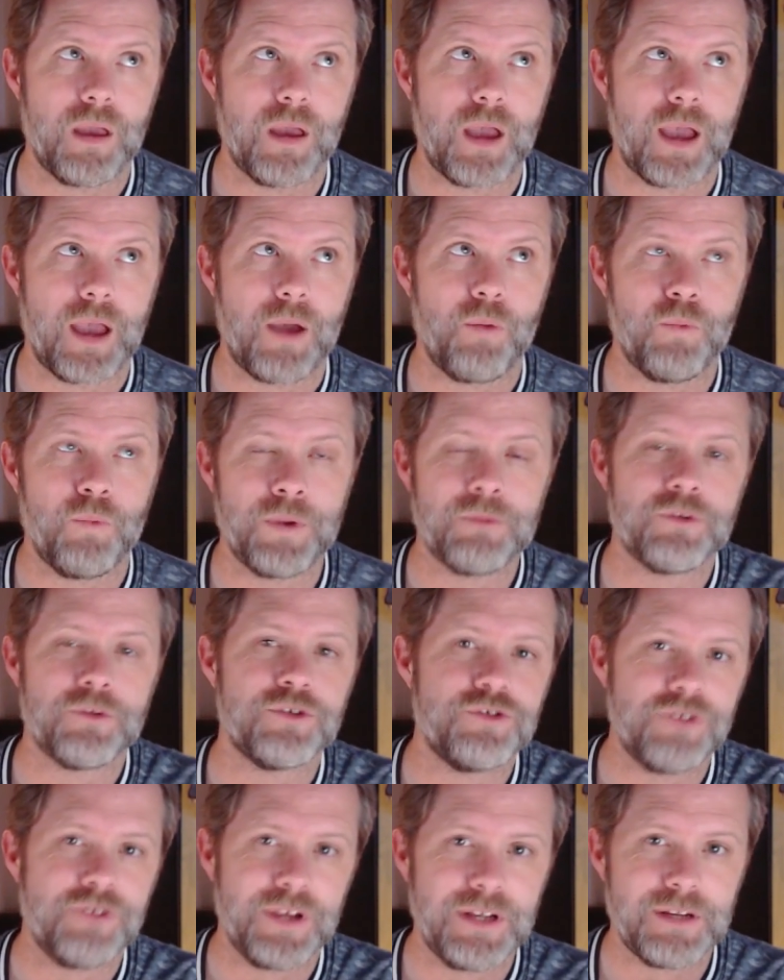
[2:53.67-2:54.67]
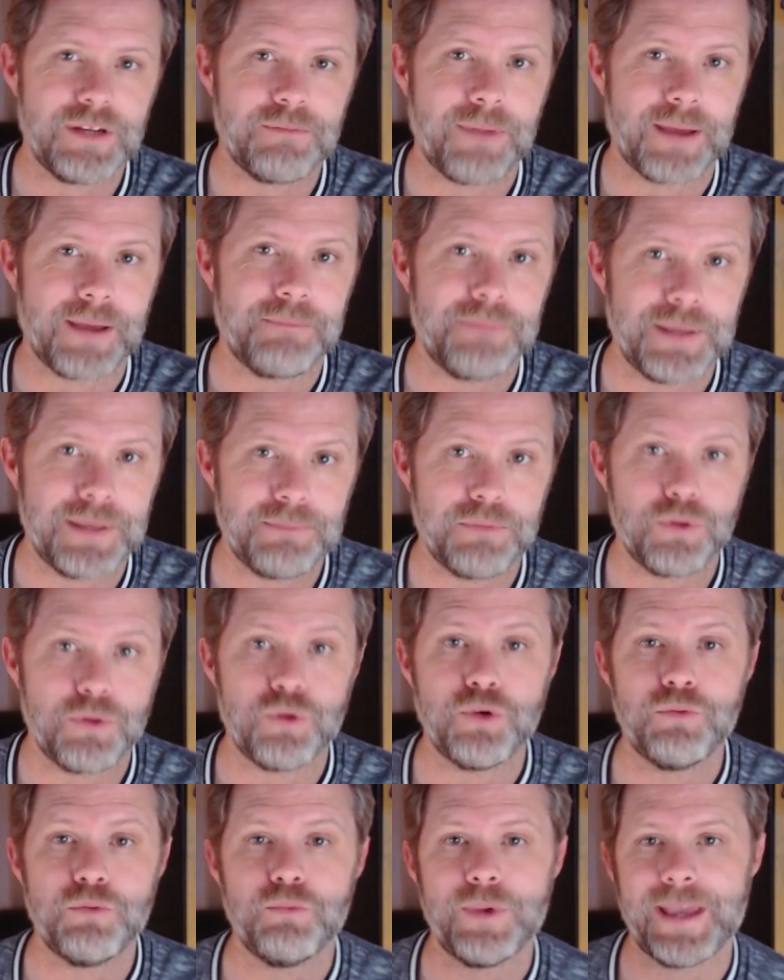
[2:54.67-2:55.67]
we were treated by people
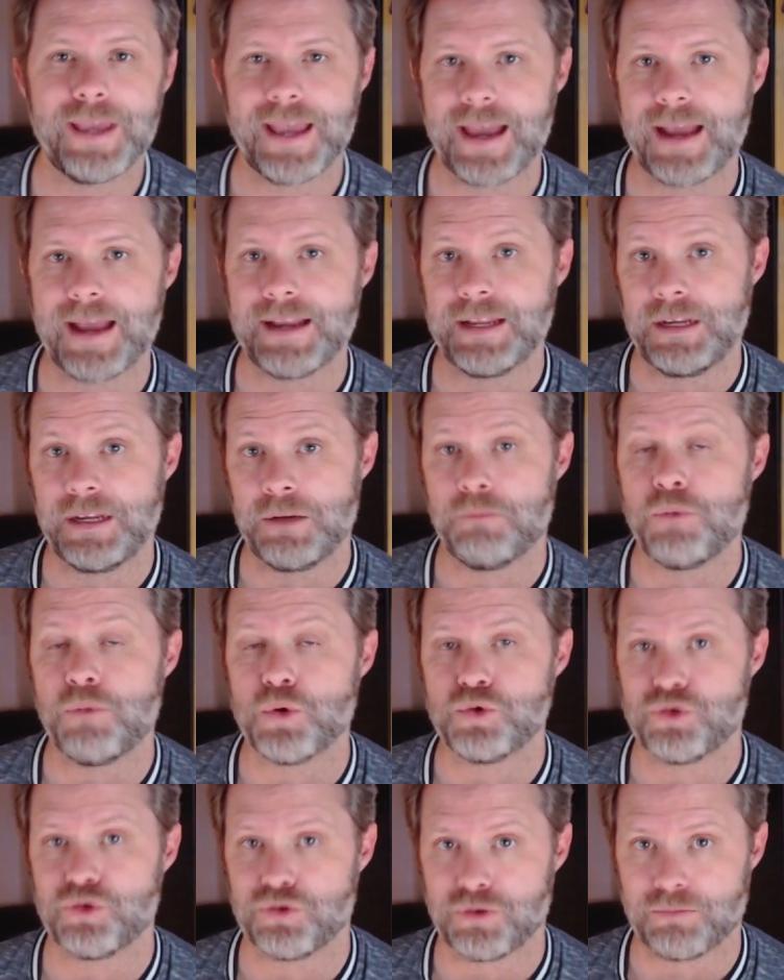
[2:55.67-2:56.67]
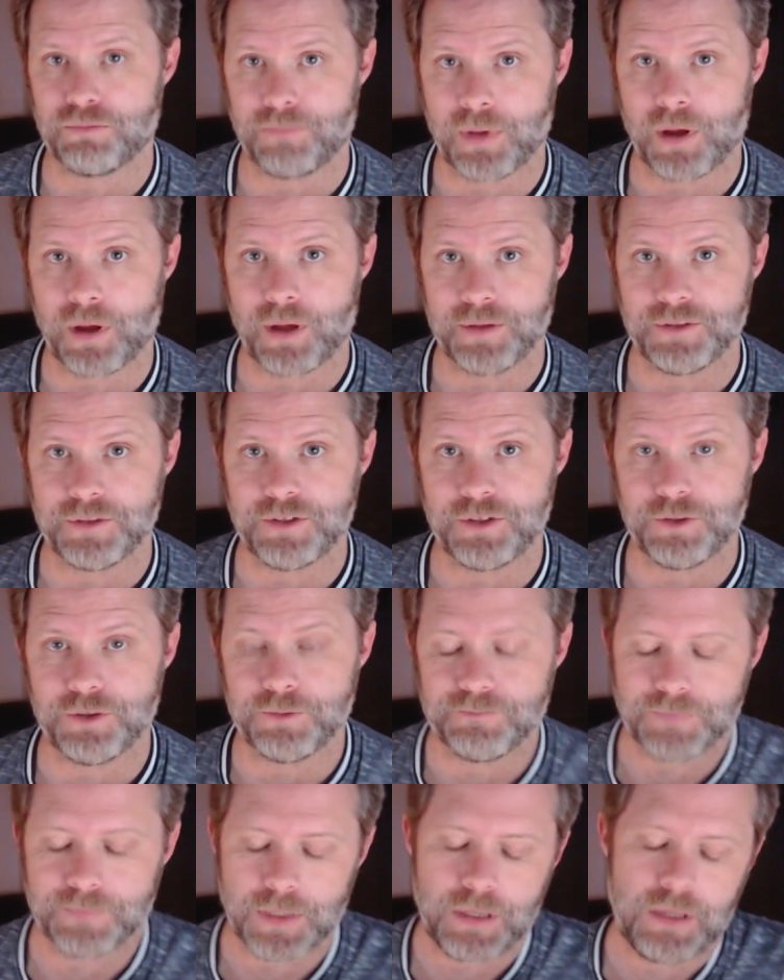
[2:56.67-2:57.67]
whom we had an emotional bond to.
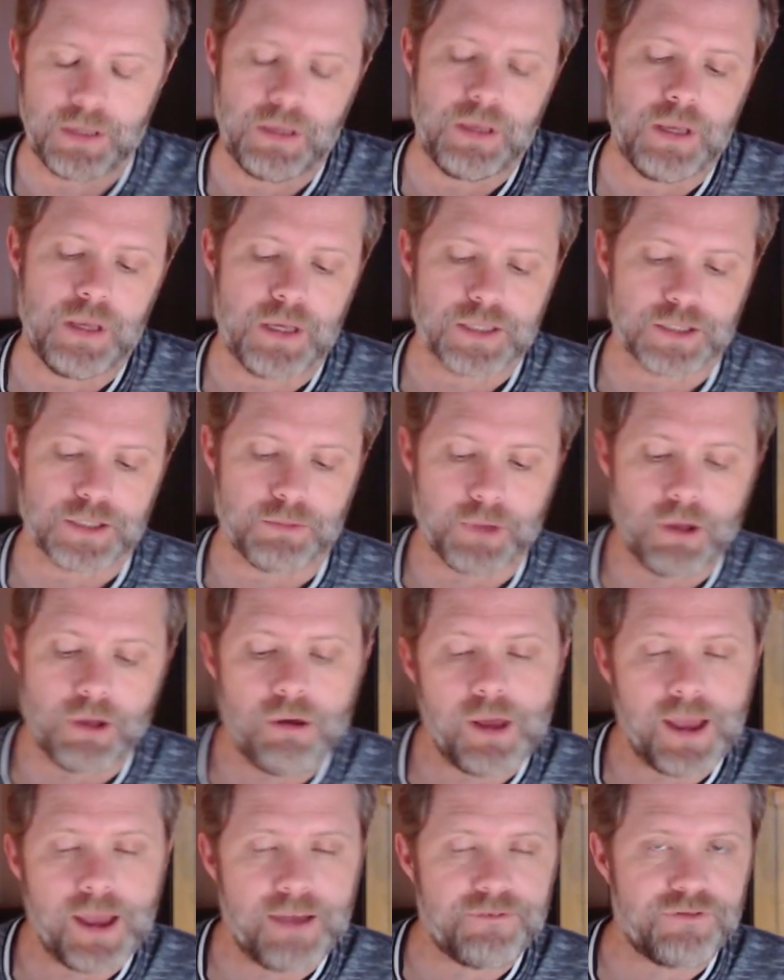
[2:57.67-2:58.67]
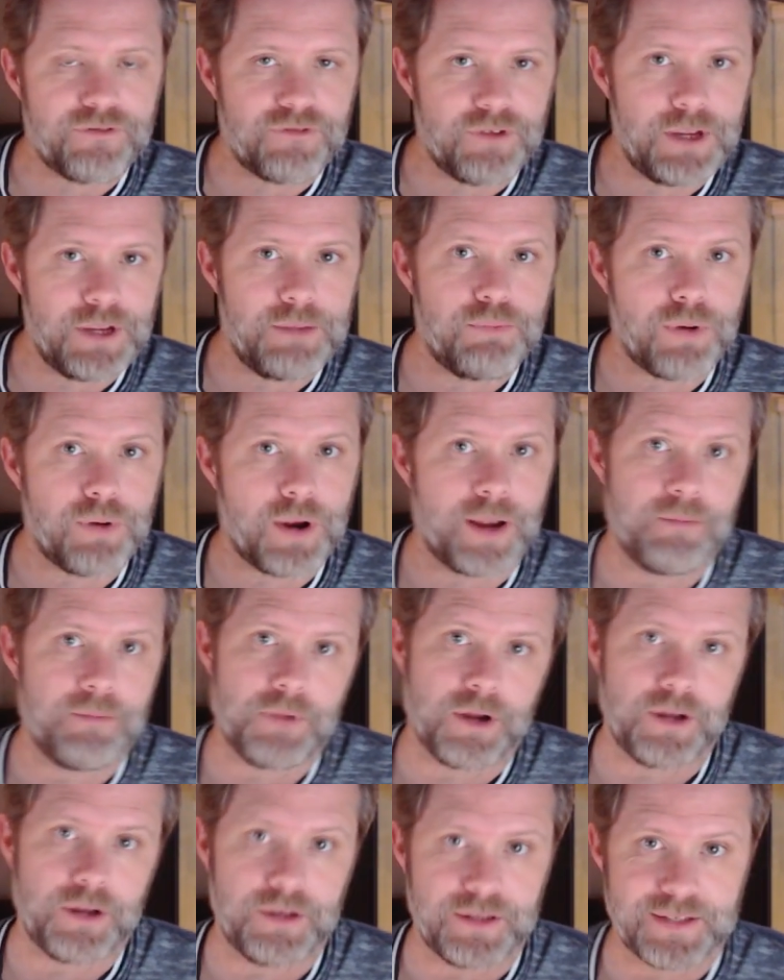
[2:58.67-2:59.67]
So we all have three
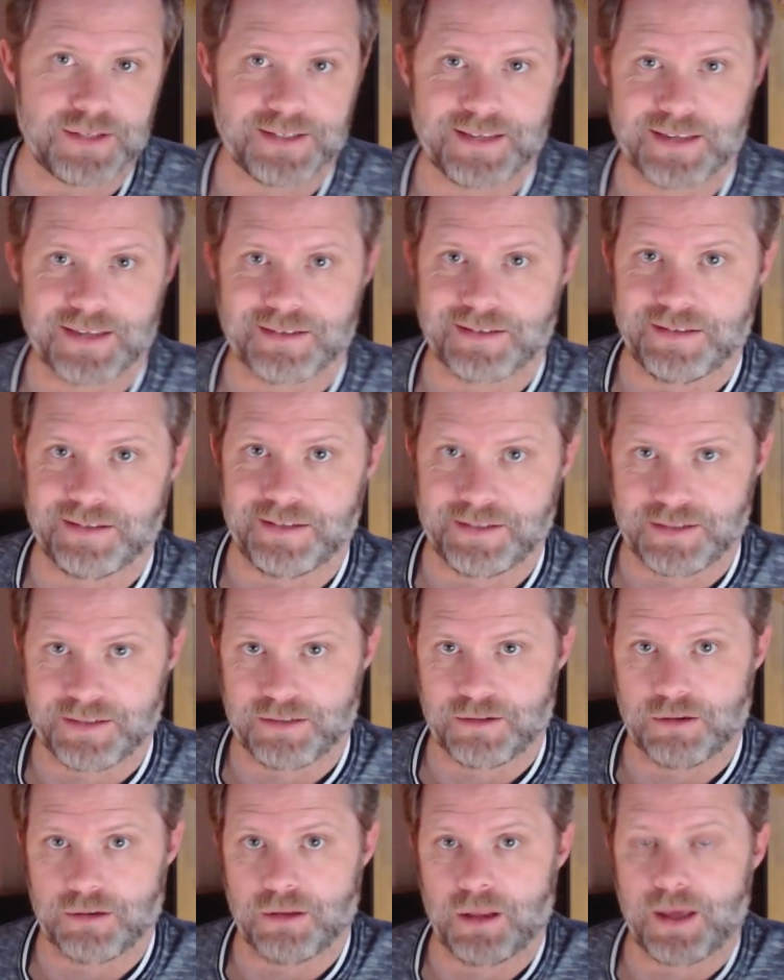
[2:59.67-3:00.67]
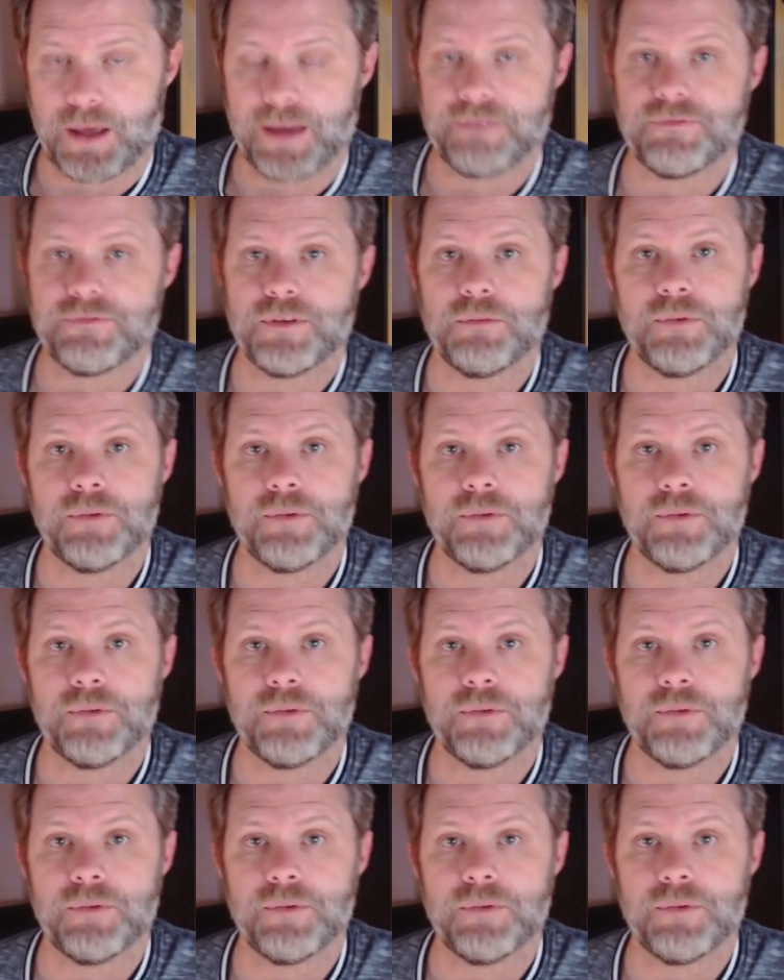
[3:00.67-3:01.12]
primary necessities in our life that we